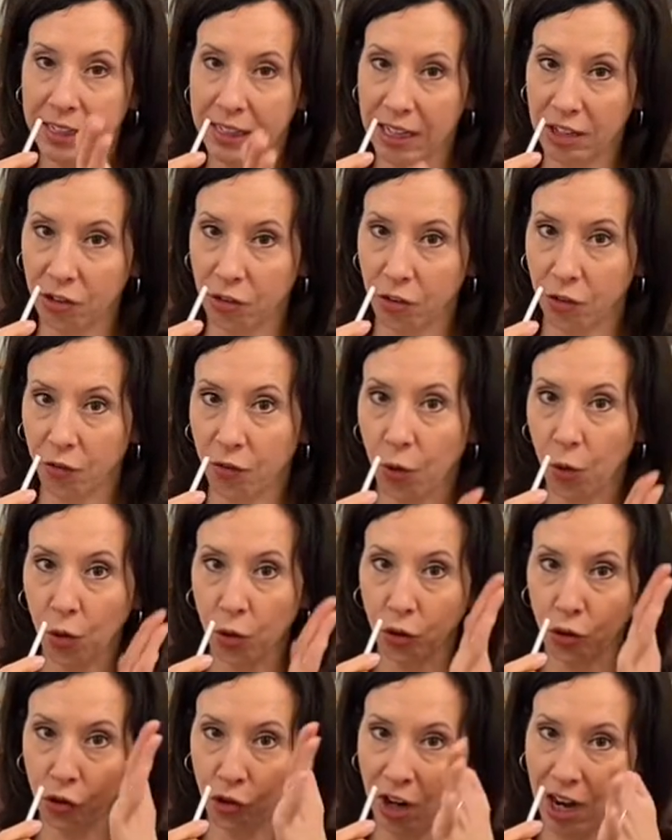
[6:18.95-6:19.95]
get your
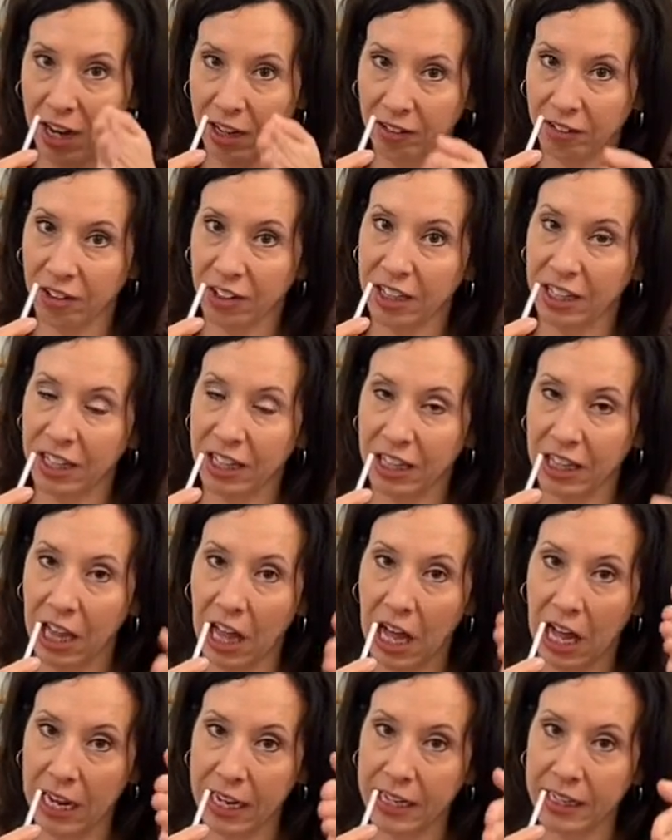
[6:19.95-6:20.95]
vocal tract in
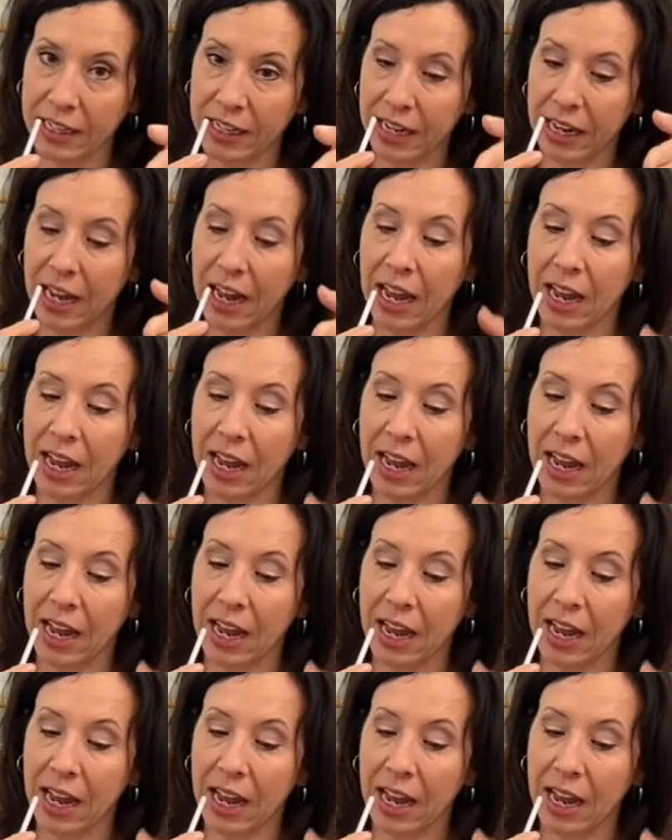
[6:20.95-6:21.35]
line